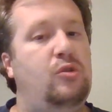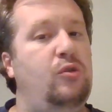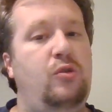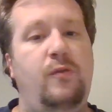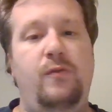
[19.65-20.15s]

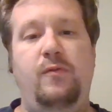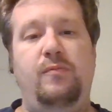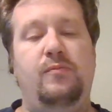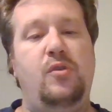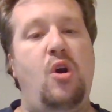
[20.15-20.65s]
who you
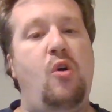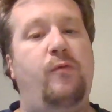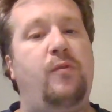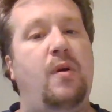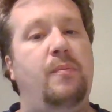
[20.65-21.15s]
know
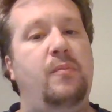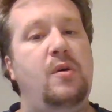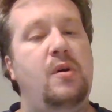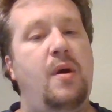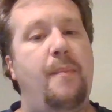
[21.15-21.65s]
from
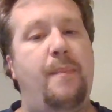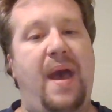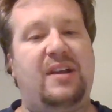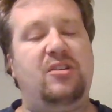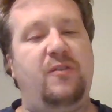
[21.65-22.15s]

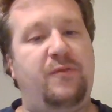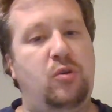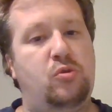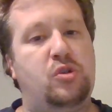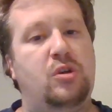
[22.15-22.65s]
Back to the
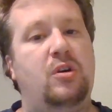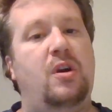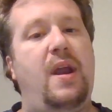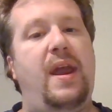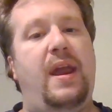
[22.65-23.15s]

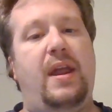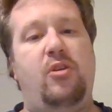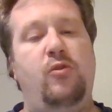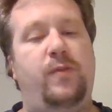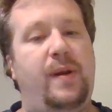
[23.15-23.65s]
Future and
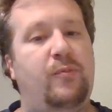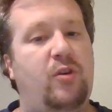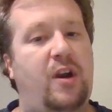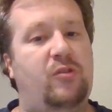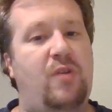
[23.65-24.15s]
Who Framed
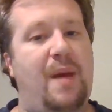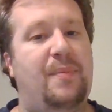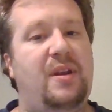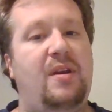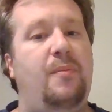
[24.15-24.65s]
Roger Rabbit,